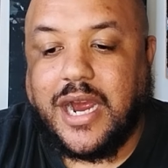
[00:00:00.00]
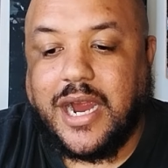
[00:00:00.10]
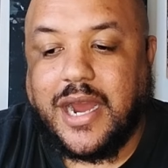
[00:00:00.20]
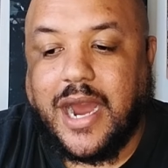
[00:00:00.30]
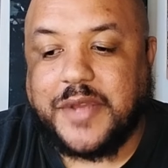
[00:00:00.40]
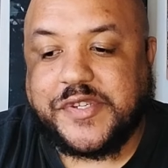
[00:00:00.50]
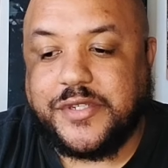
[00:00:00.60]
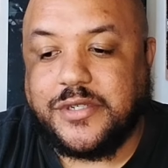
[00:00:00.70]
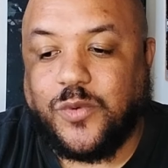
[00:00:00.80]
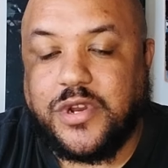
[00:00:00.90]
I
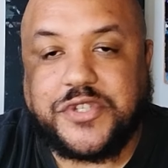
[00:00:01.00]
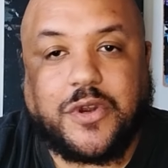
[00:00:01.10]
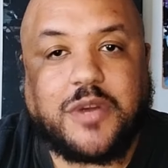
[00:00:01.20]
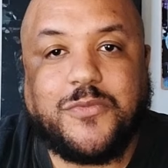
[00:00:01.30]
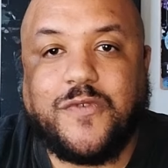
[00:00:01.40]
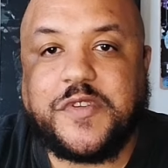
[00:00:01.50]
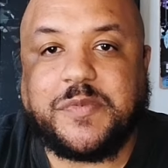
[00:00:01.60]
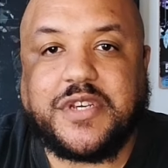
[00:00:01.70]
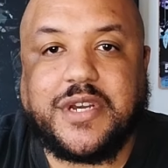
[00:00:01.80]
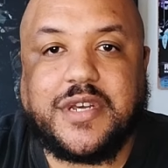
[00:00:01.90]
still want to talk movies
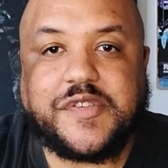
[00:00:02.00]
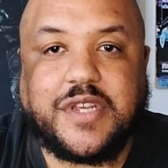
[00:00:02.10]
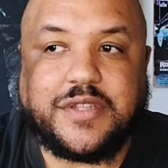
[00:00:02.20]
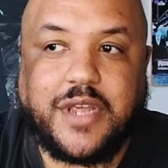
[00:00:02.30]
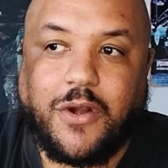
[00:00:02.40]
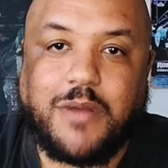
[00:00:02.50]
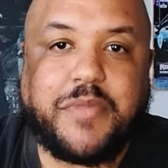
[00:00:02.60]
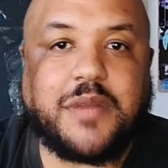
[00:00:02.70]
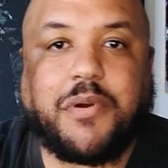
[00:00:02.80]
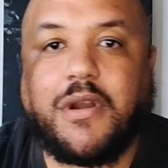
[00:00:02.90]
because that they are a
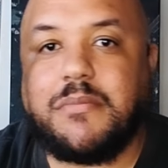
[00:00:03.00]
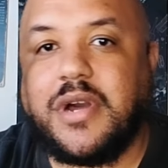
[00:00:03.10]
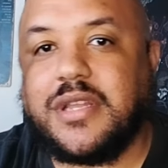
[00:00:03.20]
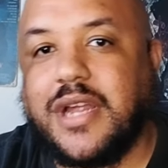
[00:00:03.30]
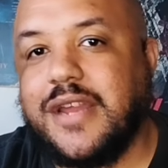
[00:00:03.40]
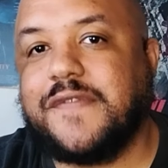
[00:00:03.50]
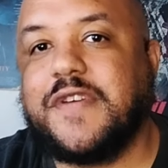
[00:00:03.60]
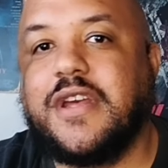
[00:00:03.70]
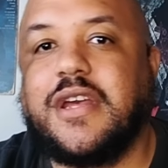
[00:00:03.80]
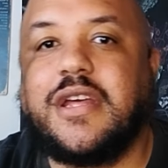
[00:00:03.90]
big part of my
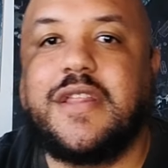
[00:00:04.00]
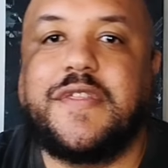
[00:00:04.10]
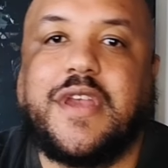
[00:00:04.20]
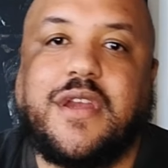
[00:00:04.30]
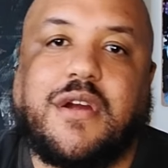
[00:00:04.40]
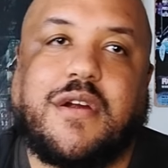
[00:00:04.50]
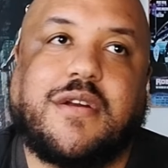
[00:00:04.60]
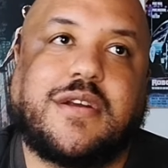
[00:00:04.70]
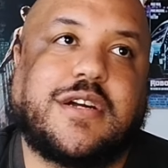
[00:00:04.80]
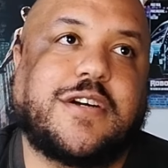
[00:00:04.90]
life. They
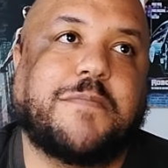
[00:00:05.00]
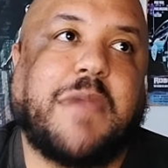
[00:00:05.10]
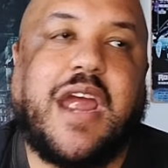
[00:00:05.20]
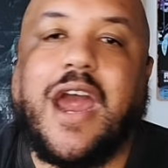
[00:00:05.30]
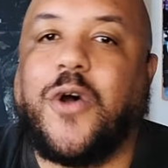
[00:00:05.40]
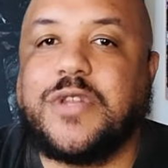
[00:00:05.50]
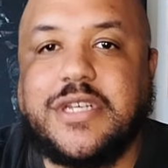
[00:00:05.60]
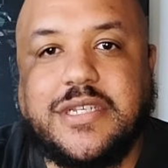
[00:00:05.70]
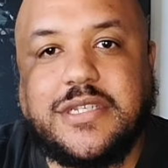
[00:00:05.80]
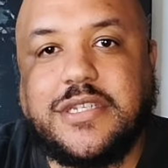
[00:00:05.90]
are my
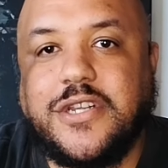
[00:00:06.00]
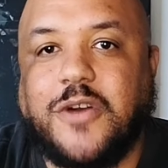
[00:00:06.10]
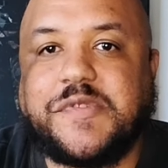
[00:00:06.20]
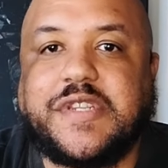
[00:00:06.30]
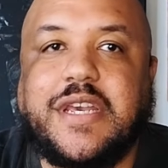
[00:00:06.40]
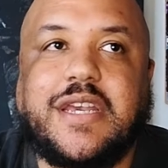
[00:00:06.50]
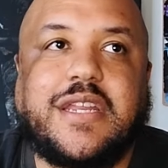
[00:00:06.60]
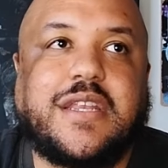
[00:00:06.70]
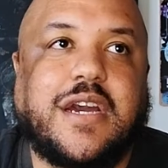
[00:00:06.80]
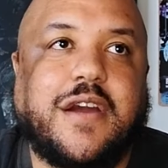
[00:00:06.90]
outlet, you know what I'm
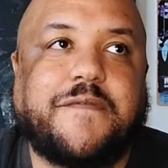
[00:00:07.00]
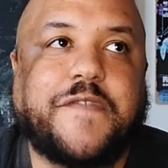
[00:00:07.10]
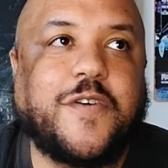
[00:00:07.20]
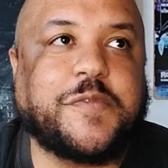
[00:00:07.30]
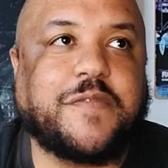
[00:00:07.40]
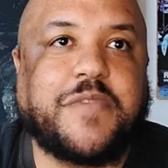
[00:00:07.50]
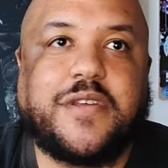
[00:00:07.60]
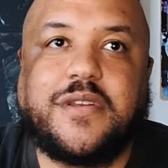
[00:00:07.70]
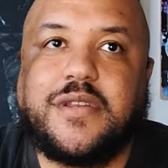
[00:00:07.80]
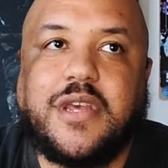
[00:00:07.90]
saying? Films have
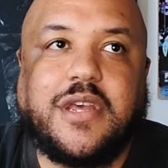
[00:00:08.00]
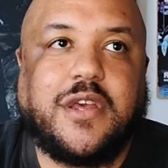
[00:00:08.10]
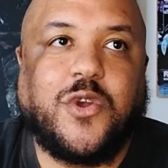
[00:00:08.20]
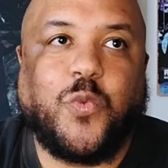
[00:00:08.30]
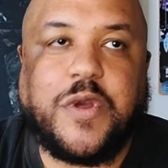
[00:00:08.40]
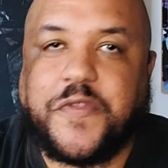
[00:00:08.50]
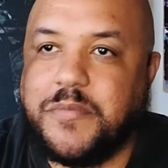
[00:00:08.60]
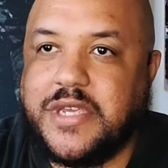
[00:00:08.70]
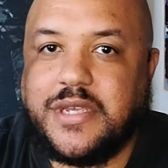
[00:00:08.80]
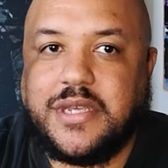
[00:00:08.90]
been with
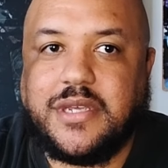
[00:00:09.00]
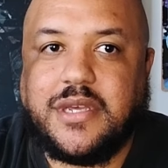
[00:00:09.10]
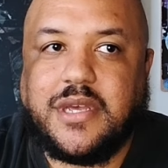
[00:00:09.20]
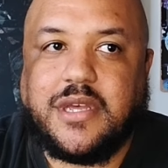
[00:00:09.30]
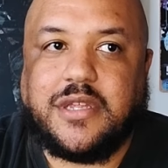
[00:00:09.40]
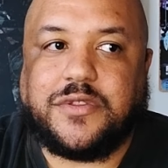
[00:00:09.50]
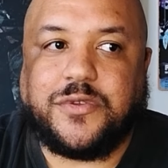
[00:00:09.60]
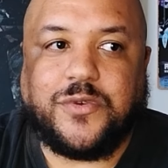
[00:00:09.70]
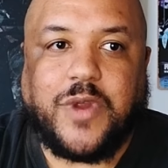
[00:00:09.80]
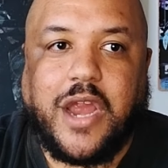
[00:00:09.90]
me
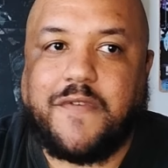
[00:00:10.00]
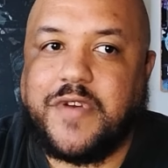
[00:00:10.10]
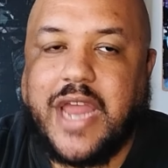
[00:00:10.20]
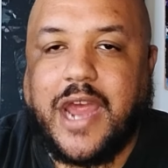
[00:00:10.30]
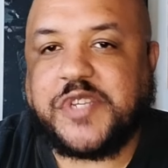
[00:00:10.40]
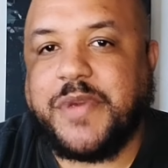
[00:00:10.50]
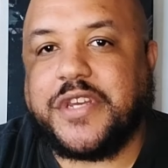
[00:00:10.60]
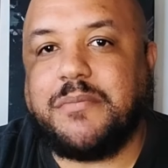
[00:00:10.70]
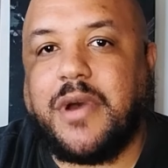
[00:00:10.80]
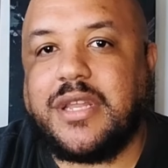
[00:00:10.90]
through every
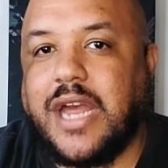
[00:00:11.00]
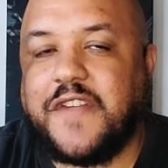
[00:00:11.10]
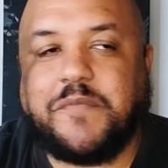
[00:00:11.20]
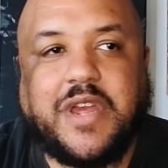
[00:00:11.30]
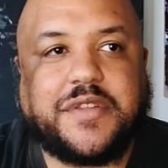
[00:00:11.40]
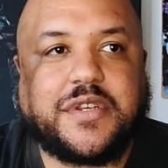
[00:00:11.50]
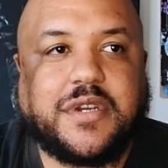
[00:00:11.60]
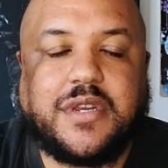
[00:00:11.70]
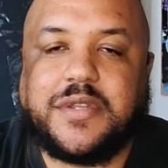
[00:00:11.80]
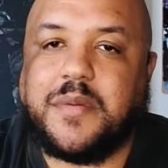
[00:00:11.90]
aspect of my life, man, the
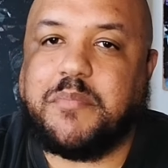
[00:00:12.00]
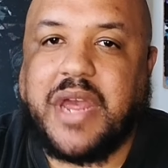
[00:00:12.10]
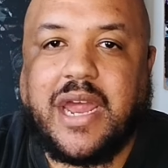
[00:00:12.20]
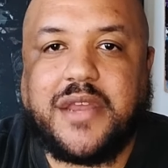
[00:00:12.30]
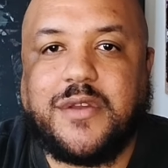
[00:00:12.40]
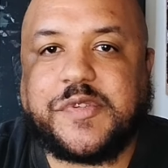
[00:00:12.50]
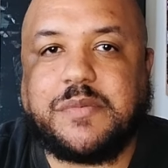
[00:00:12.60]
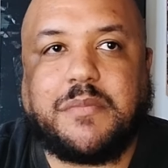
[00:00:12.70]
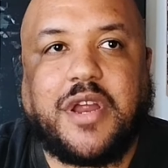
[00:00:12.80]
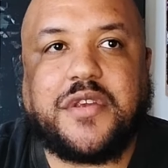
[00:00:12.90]
good and the bad. You know,
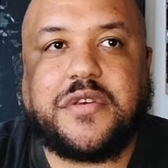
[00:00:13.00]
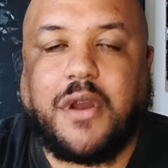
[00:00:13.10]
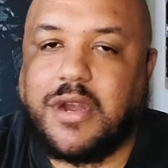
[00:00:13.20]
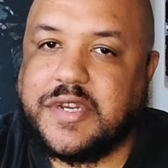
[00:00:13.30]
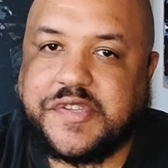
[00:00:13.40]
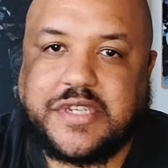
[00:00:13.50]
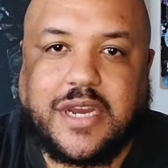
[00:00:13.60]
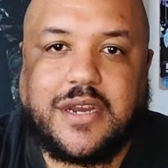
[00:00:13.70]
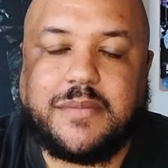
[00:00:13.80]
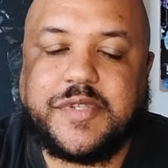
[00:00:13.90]
some of my darkest
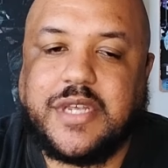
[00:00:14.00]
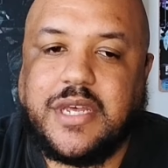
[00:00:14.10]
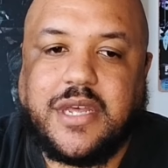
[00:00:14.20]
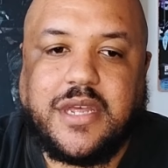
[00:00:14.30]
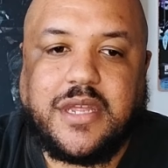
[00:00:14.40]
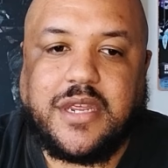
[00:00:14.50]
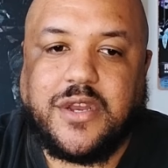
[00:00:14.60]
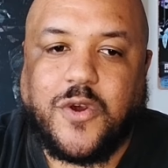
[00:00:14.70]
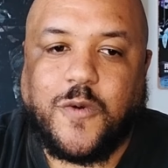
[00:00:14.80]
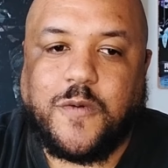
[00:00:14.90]
times, you
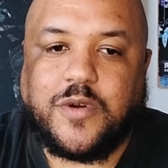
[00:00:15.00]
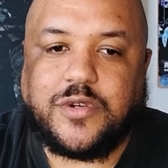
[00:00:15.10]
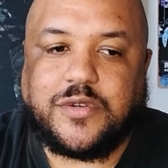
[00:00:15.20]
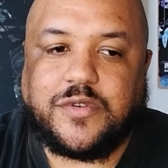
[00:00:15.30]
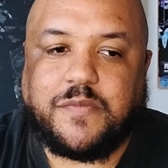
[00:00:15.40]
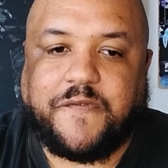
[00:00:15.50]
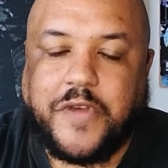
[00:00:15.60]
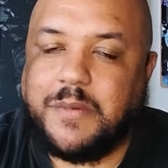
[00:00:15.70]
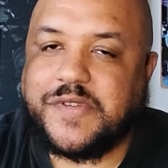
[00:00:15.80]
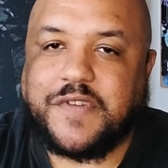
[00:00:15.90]
know,
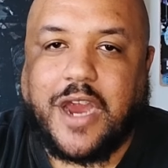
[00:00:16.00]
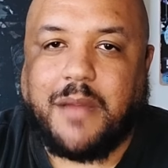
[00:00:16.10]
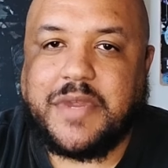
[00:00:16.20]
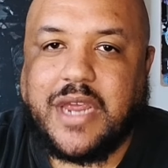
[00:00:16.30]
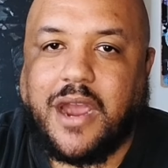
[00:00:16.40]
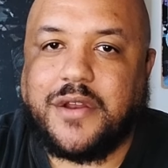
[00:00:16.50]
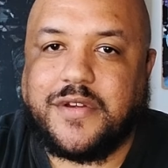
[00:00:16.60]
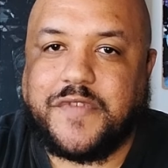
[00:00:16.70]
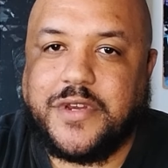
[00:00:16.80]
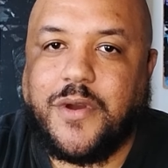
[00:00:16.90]
films have got me out
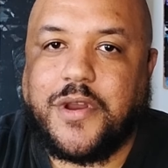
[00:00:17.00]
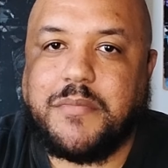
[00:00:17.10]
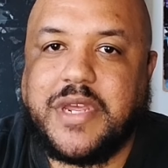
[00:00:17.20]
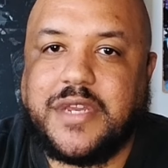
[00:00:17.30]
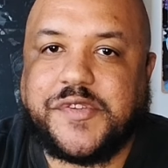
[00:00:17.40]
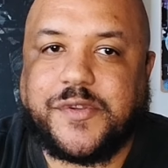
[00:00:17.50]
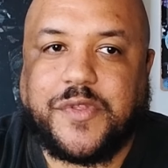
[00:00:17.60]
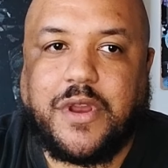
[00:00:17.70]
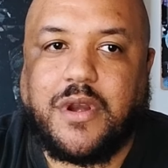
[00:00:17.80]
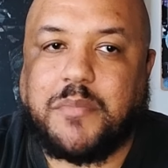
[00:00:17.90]
of, you know what I mean? So
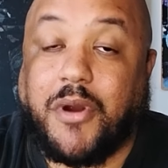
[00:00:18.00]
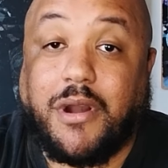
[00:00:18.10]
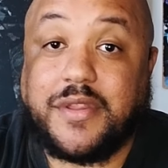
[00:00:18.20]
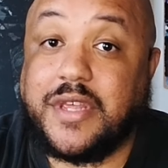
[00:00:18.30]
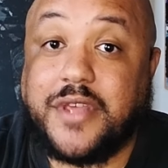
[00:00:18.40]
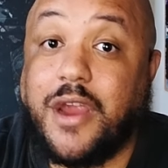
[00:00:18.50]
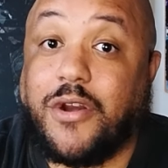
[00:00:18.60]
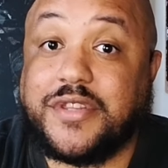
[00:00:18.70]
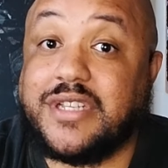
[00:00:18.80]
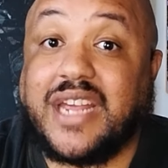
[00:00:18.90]
they're a part of it. They
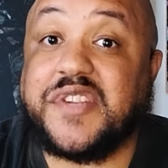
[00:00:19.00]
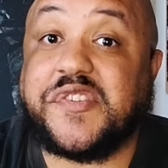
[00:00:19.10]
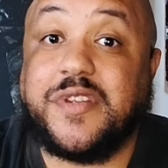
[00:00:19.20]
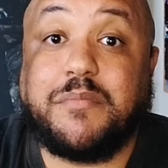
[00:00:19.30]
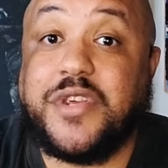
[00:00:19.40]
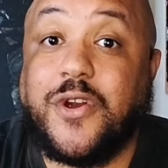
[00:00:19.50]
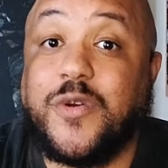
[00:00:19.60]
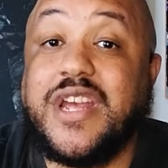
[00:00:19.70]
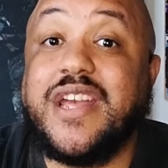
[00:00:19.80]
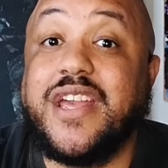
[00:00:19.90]
are like a
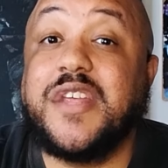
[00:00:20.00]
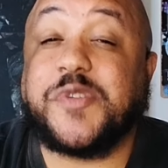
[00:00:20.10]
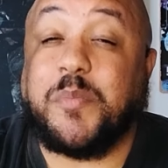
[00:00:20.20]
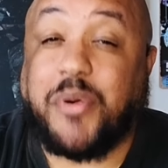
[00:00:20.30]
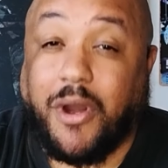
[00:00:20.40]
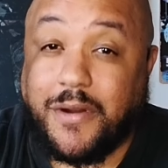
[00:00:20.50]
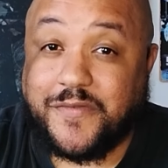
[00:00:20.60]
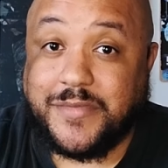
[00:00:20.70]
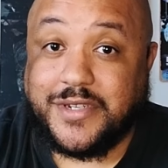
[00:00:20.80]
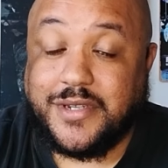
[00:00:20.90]
symbiote. It is a part
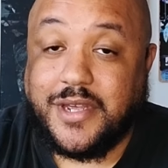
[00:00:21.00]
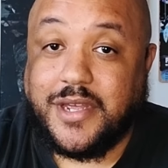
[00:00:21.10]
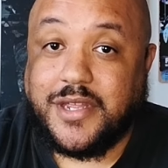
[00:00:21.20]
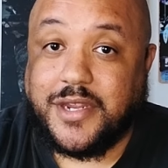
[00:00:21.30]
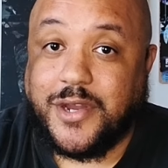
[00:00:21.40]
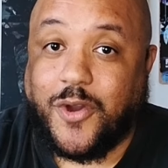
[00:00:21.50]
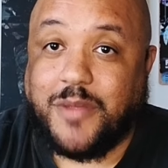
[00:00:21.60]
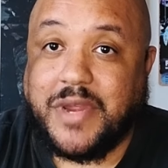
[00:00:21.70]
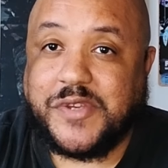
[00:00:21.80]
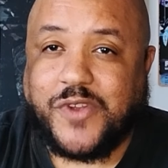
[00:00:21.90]
of me, you know what
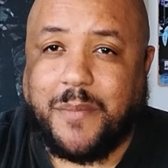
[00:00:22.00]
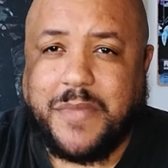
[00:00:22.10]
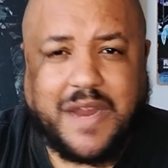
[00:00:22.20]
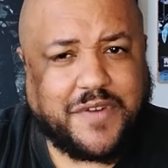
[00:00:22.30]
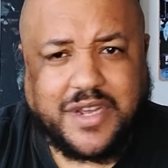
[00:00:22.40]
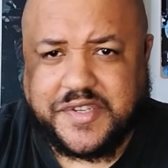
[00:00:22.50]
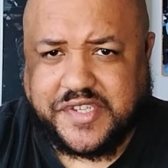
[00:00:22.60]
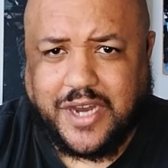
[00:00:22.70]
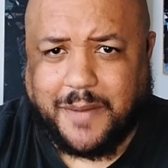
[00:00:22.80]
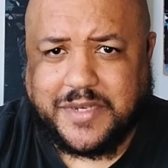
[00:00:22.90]
I mean? So I'm never going to
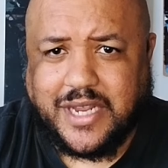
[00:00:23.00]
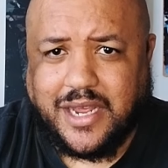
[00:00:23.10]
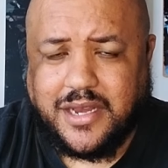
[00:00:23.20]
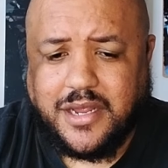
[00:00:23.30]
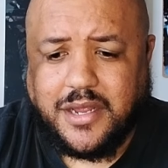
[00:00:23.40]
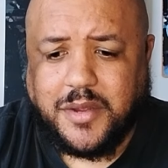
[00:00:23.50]
stop that.